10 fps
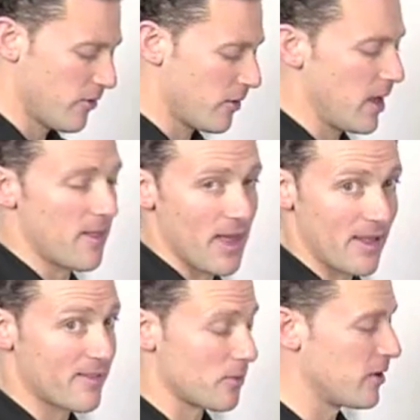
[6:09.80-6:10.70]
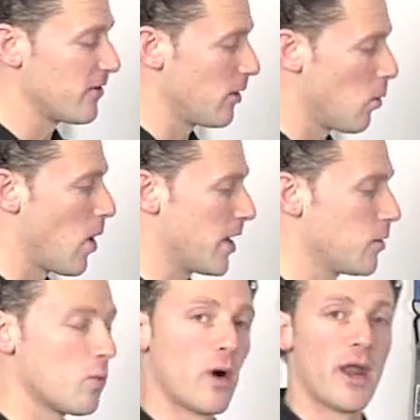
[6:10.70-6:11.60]
So again, that's the reasoning why
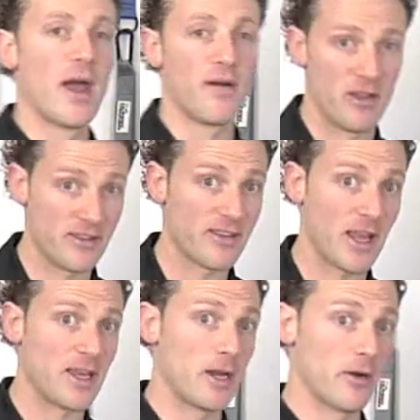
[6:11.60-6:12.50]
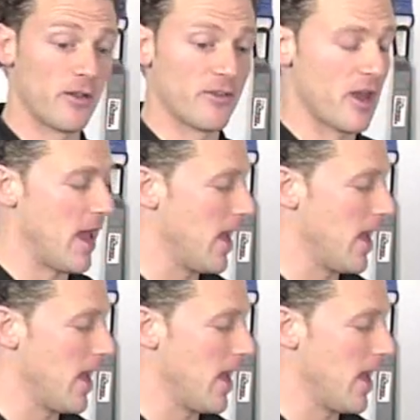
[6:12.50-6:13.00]
you'd want to have a secondary set of